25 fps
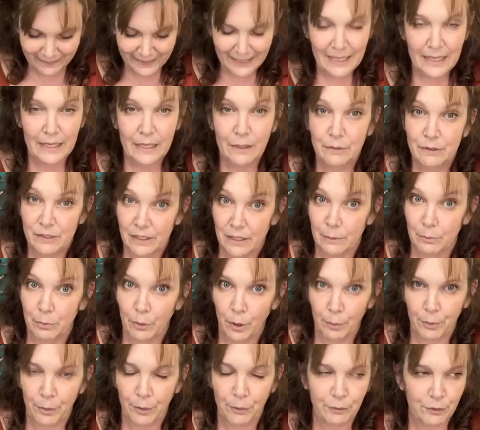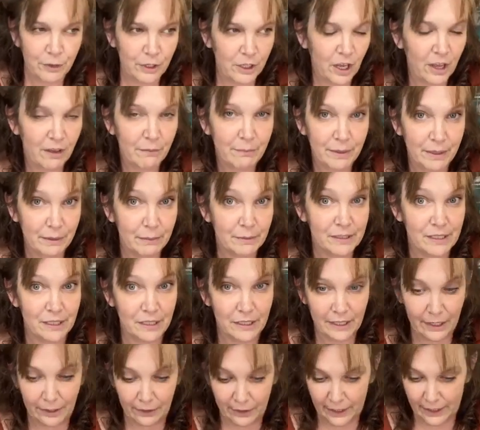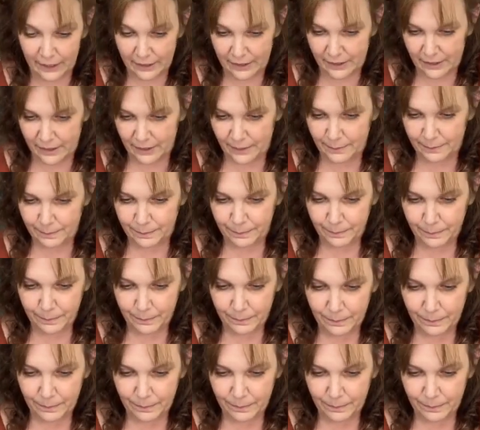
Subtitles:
it was inappropriate for a live, but it was hilarious.